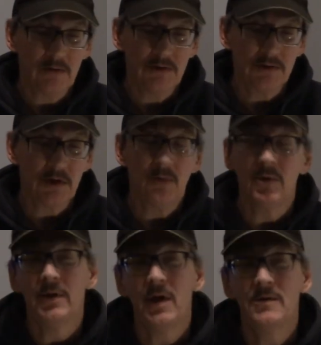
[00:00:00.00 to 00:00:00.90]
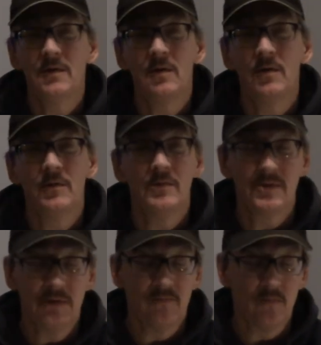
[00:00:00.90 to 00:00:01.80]
just a couple days ago it
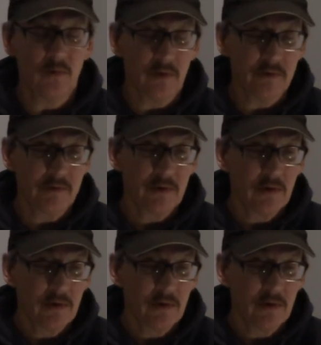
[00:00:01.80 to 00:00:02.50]
was even worse.